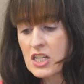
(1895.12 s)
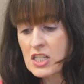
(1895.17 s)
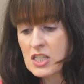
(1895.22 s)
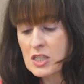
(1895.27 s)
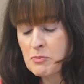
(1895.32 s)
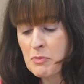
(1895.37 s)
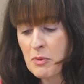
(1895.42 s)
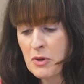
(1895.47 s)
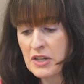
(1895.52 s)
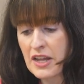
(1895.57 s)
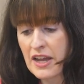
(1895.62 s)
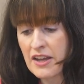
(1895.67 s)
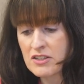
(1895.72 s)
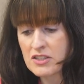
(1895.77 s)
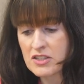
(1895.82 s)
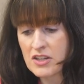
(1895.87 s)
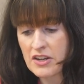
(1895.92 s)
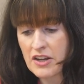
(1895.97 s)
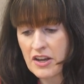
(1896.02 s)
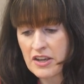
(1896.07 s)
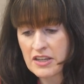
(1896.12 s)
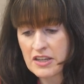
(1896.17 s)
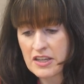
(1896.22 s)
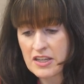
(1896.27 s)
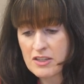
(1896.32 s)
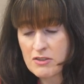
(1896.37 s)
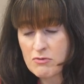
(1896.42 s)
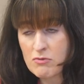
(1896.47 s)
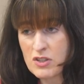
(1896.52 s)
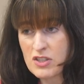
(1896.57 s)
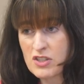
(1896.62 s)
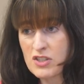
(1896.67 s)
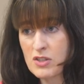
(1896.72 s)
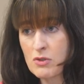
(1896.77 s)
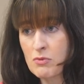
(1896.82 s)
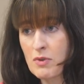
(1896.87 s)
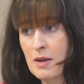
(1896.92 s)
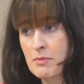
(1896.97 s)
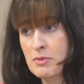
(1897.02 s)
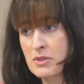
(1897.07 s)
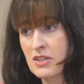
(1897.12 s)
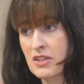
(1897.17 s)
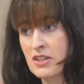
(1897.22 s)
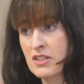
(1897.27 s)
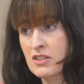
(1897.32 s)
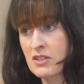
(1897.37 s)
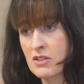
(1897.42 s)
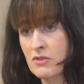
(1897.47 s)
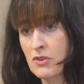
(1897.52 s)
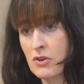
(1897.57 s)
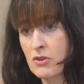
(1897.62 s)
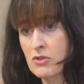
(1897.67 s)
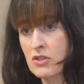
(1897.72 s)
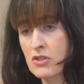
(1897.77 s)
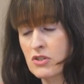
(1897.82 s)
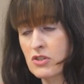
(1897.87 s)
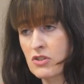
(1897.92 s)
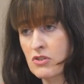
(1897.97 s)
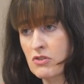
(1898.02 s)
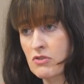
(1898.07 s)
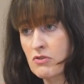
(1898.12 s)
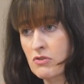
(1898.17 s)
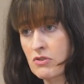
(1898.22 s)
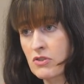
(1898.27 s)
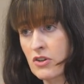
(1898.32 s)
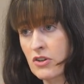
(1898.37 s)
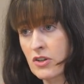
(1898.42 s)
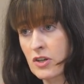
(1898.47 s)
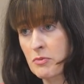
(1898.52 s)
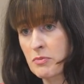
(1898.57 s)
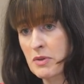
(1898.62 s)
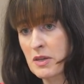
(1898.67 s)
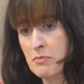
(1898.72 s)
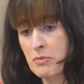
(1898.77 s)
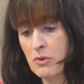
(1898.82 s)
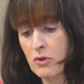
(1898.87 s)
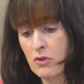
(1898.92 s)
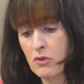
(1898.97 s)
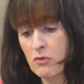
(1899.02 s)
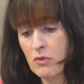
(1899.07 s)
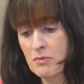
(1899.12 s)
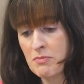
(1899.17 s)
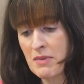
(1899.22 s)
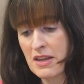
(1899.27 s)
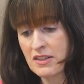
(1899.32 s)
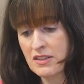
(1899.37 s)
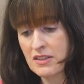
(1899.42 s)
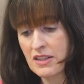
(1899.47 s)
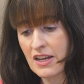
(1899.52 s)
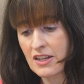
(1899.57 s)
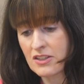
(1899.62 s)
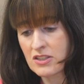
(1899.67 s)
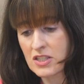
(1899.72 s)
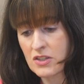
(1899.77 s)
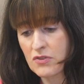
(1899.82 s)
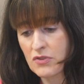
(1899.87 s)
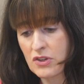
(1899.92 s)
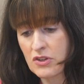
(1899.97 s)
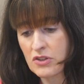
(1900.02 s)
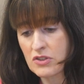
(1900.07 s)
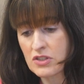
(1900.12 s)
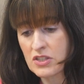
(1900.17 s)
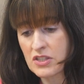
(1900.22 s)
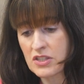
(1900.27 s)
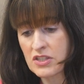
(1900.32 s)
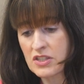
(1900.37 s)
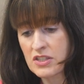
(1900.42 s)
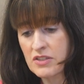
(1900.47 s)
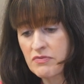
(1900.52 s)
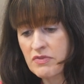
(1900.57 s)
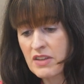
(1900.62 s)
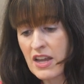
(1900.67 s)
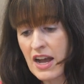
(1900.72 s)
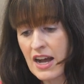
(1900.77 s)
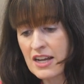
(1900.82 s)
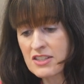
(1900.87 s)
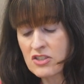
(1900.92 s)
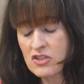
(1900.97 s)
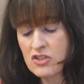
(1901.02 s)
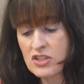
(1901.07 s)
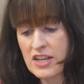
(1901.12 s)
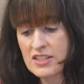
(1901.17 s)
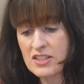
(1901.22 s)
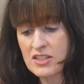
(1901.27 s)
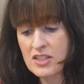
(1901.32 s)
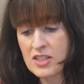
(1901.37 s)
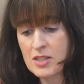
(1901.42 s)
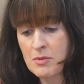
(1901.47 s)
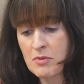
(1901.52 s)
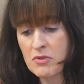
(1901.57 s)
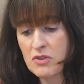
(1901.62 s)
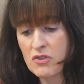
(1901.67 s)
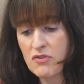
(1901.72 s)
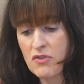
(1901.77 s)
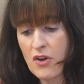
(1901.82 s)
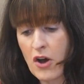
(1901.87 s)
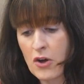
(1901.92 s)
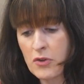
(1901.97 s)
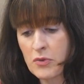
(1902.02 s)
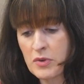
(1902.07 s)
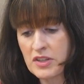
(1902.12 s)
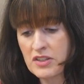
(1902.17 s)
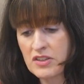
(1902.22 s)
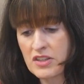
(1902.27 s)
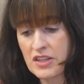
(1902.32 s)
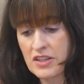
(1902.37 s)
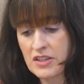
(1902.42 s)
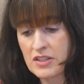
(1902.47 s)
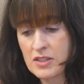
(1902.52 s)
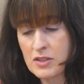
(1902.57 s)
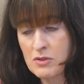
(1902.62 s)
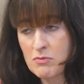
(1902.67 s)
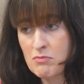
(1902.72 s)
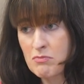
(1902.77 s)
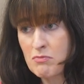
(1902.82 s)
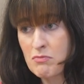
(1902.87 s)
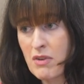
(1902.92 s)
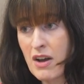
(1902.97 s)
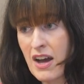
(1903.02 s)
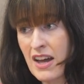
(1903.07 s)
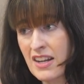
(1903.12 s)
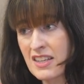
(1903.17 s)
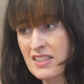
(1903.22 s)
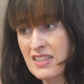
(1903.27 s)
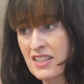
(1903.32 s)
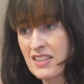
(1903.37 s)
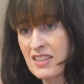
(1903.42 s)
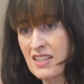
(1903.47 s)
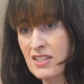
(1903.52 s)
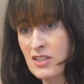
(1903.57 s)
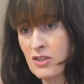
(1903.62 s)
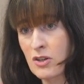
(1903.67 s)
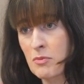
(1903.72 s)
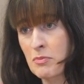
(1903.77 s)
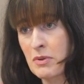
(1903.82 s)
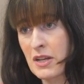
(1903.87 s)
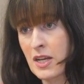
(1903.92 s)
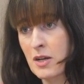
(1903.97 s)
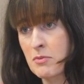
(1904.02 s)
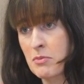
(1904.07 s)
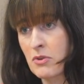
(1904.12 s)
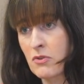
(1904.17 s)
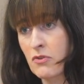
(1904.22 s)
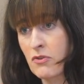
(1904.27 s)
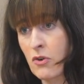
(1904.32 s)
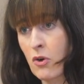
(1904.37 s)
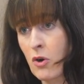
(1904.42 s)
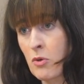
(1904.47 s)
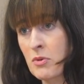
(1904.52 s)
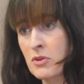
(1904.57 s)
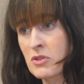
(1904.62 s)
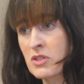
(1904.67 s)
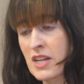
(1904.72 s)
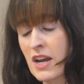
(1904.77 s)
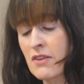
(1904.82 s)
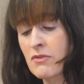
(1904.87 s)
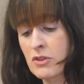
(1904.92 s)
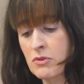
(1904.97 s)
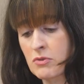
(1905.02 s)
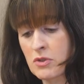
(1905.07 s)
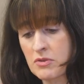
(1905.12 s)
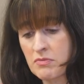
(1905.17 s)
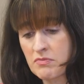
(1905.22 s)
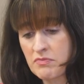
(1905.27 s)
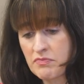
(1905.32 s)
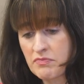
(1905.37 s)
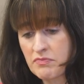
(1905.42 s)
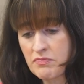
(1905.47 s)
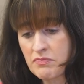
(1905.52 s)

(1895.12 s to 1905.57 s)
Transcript: Spunout.ie, which is a website devoted to younger people with mental health difficulties, has suggested some of the following things, and I think these are applicable for almost everyone.